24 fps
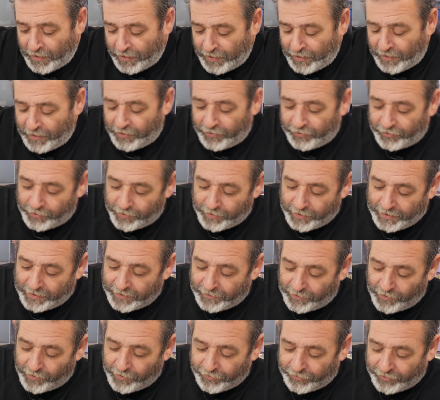So we get
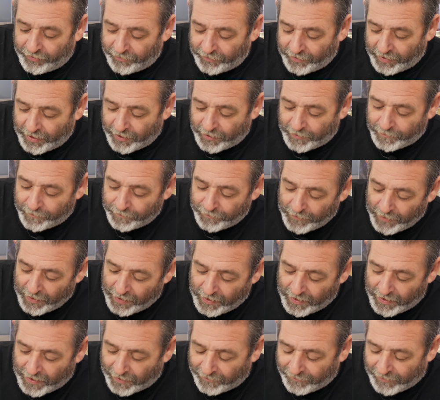those in there.
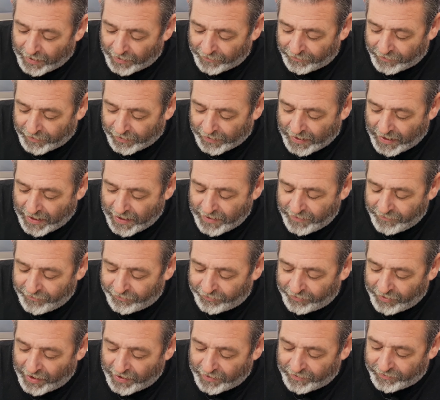I've got the gain
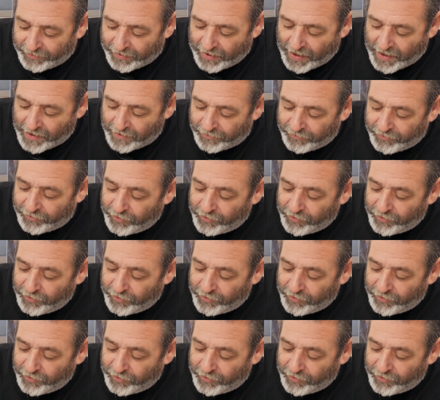set down